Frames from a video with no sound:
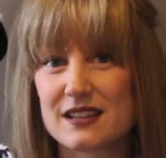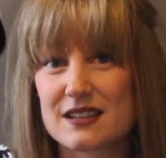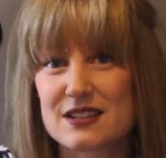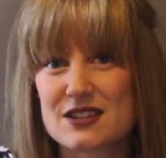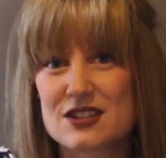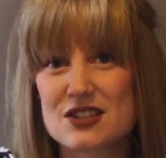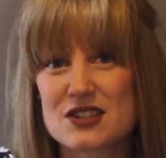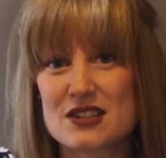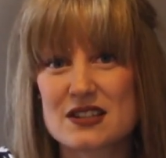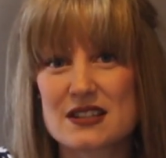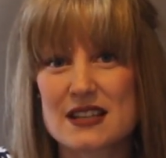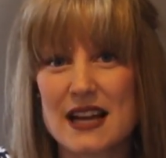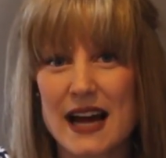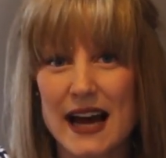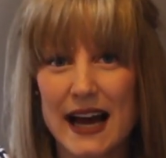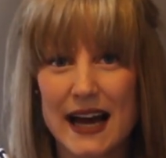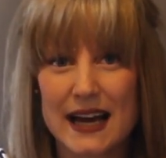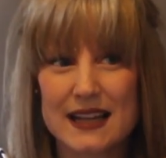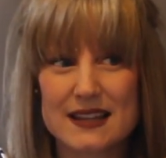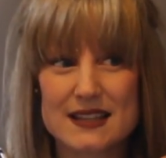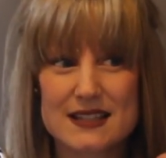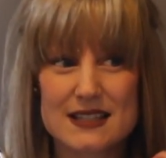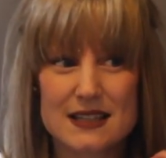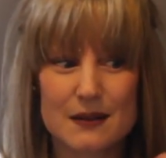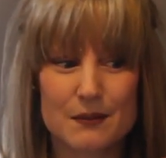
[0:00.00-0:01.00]
this just
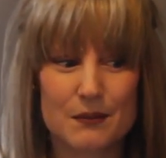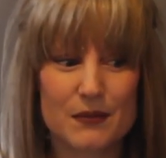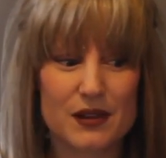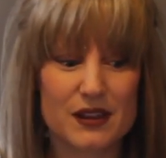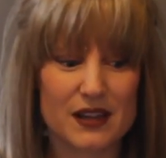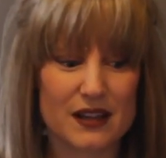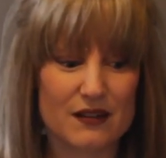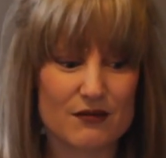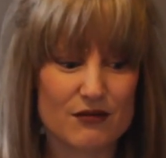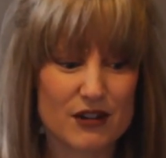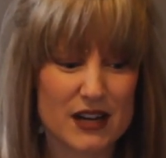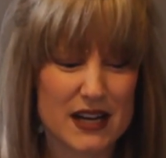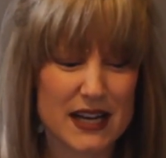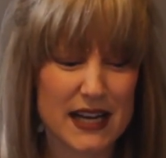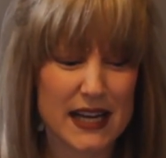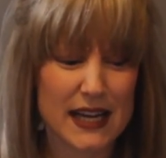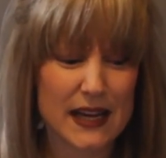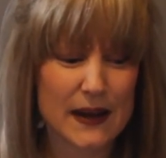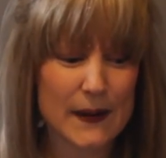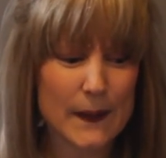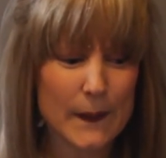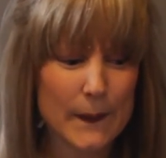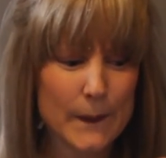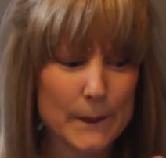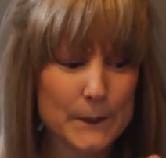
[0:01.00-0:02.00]
adds something
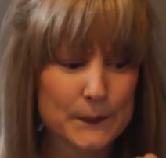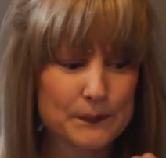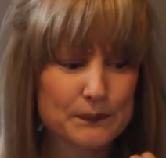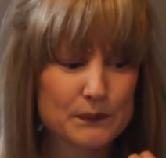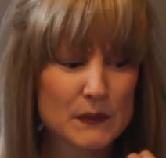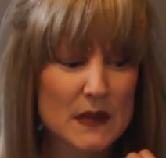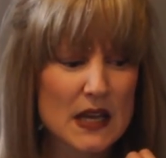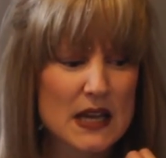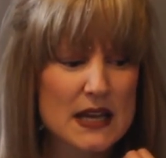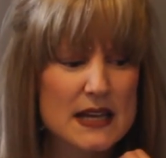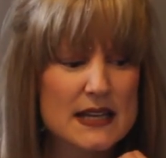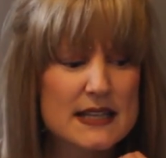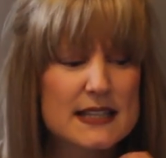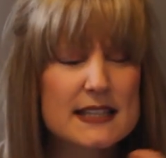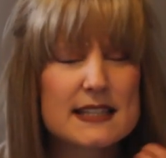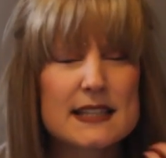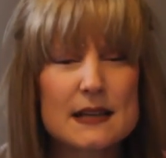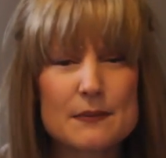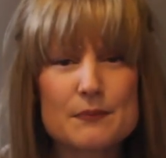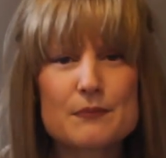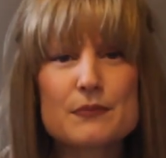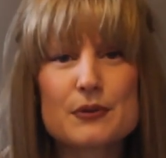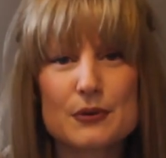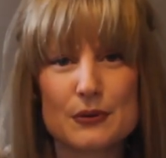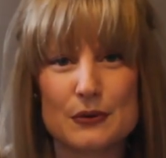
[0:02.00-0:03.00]
really
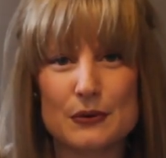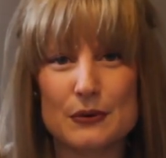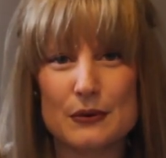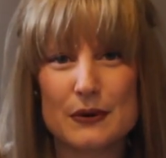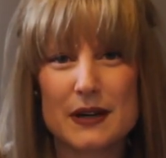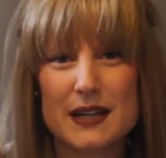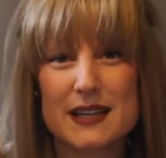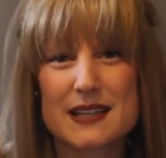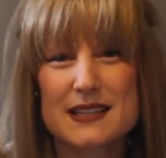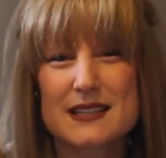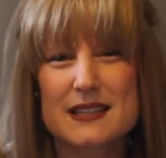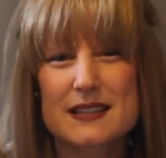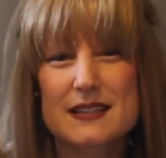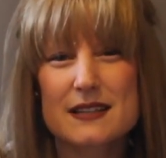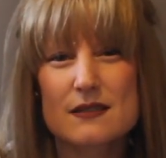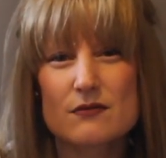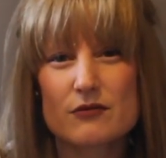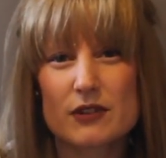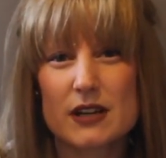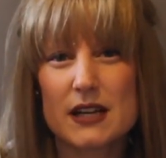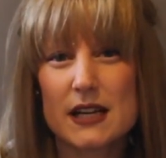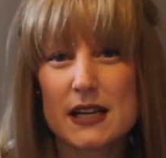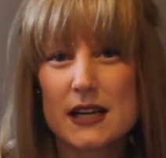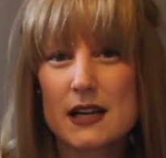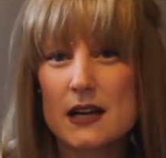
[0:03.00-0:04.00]
simple. It's just a
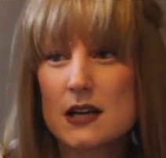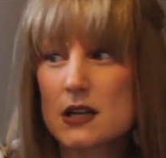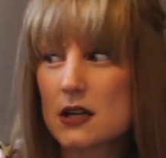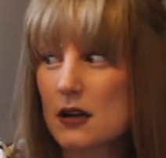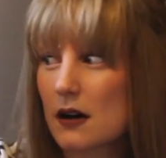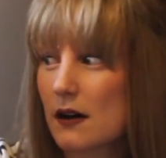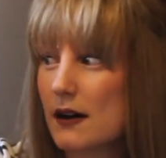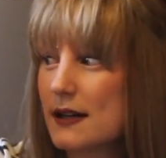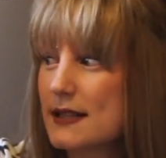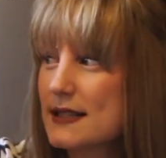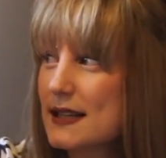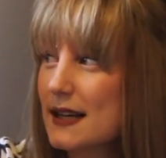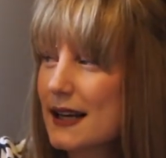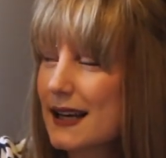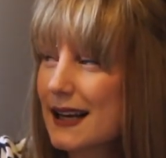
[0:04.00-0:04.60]
really nice